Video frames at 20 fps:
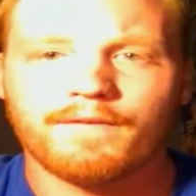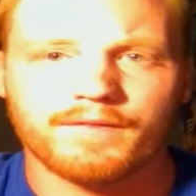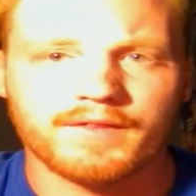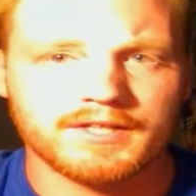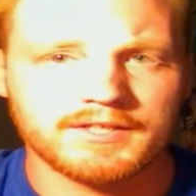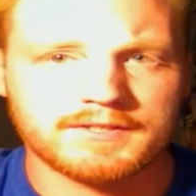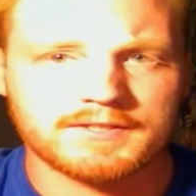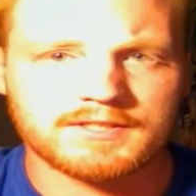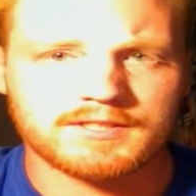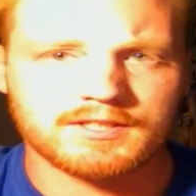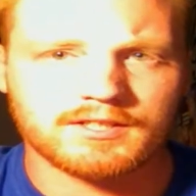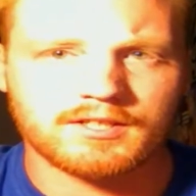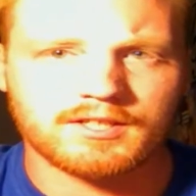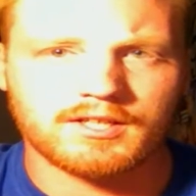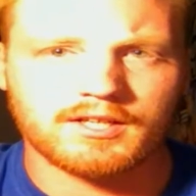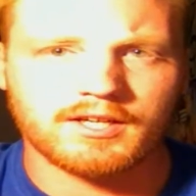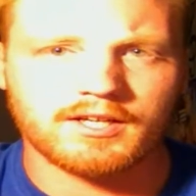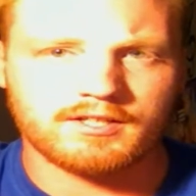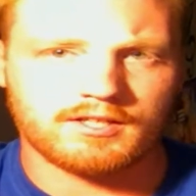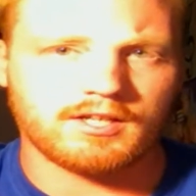This,
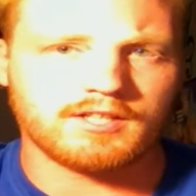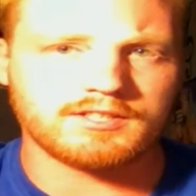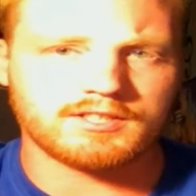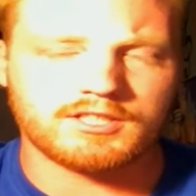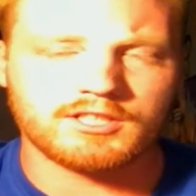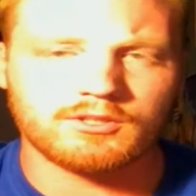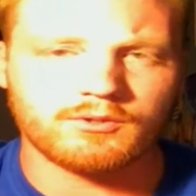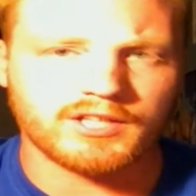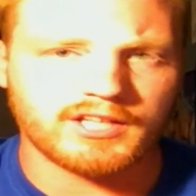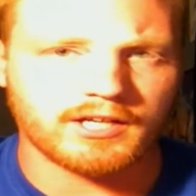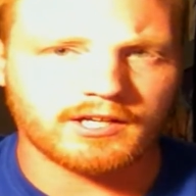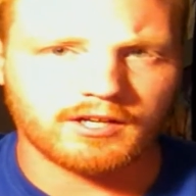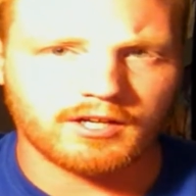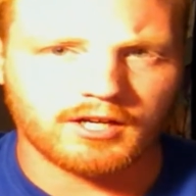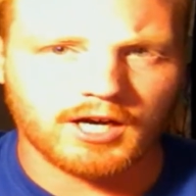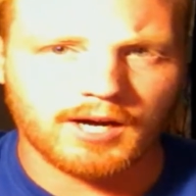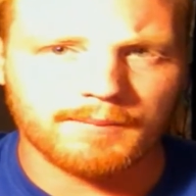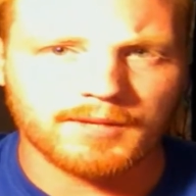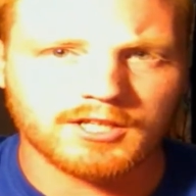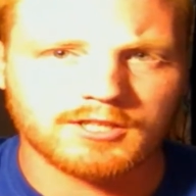it does deal with
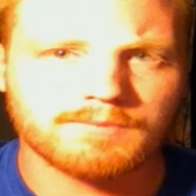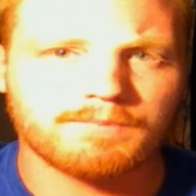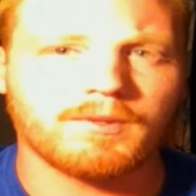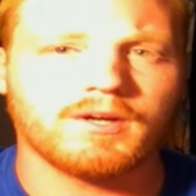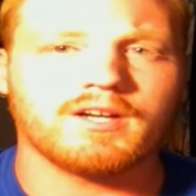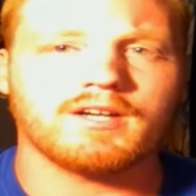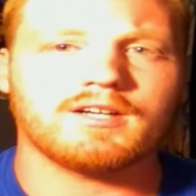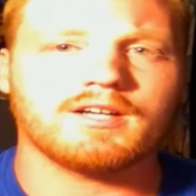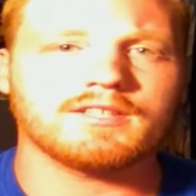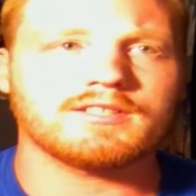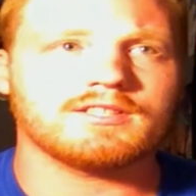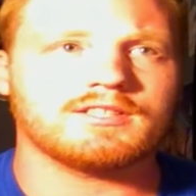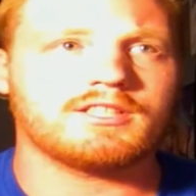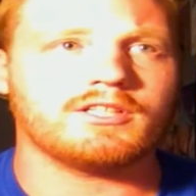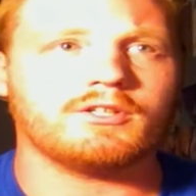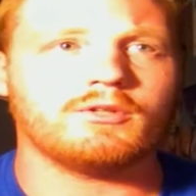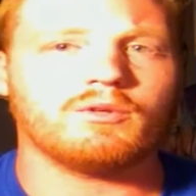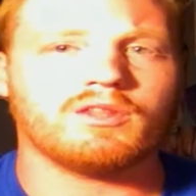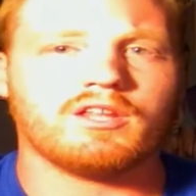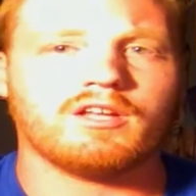economics, but it doesn't
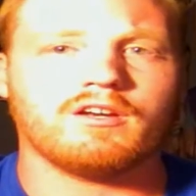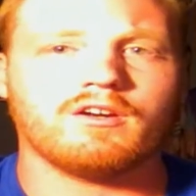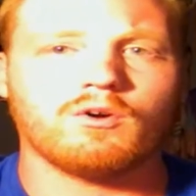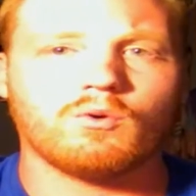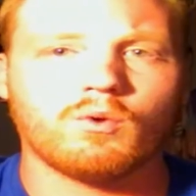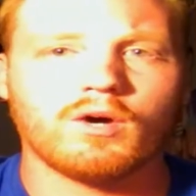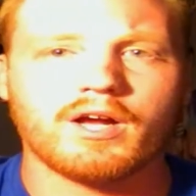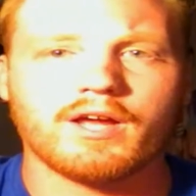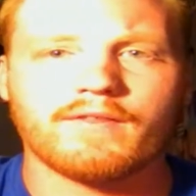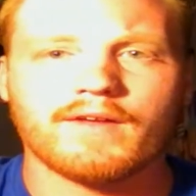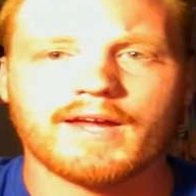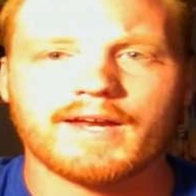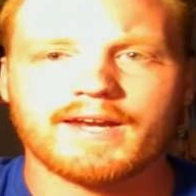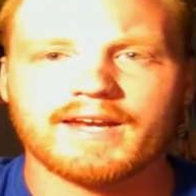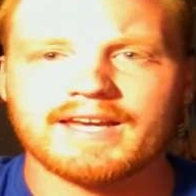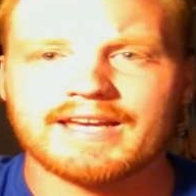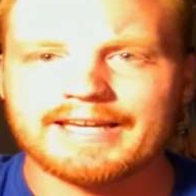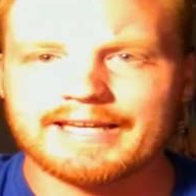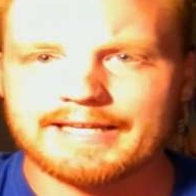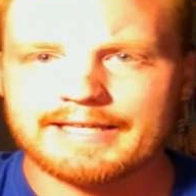deal with it in a way that
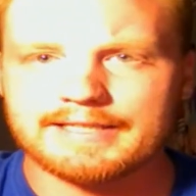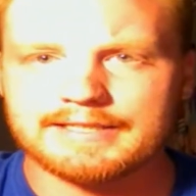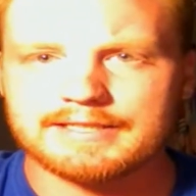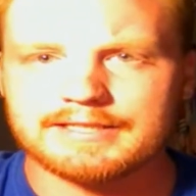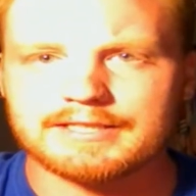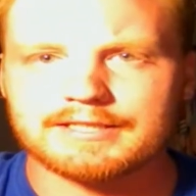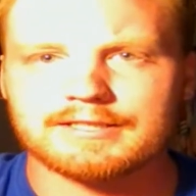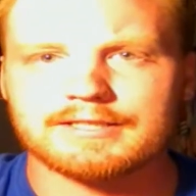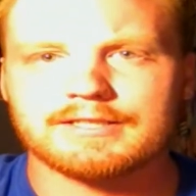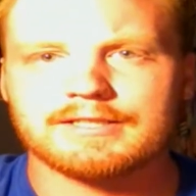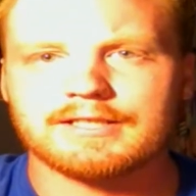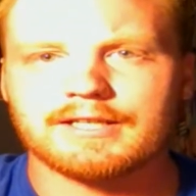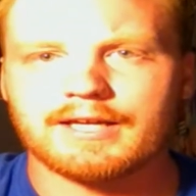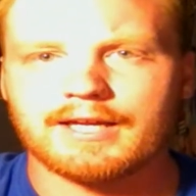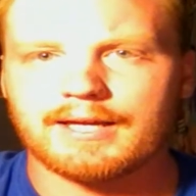needs